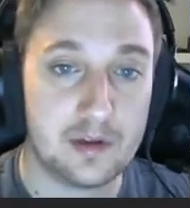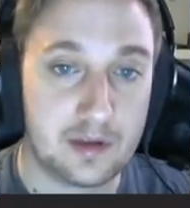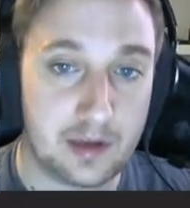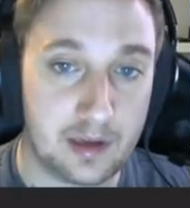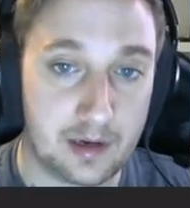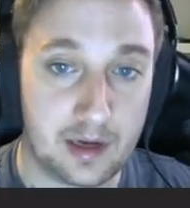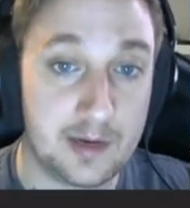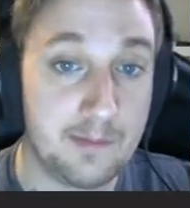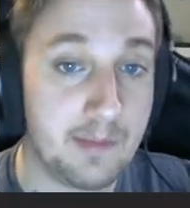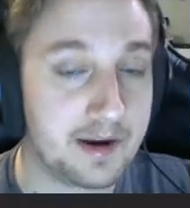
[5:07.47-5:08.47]
Yeah, and you
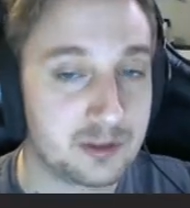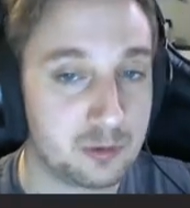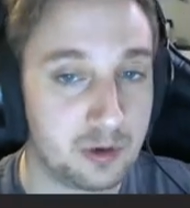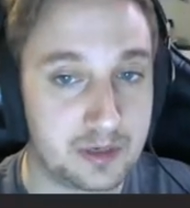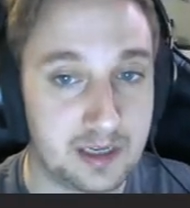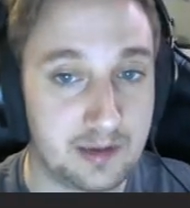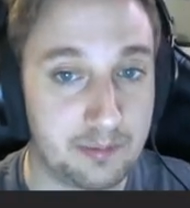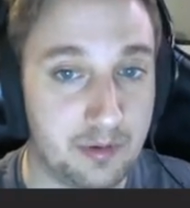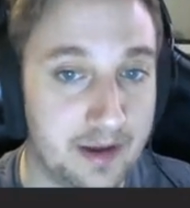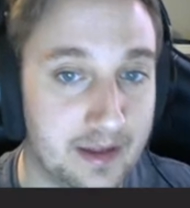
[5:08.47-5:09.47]
might as well keep
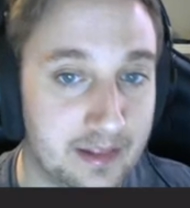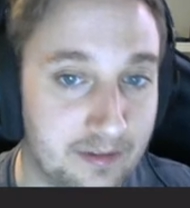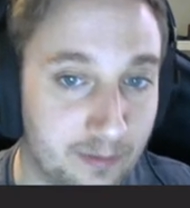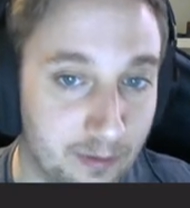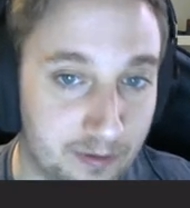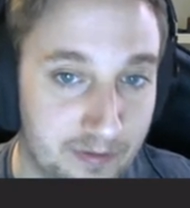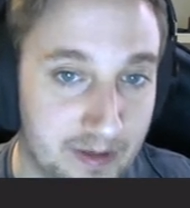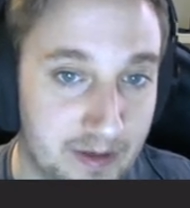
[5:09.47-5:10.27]
playing that fourth finger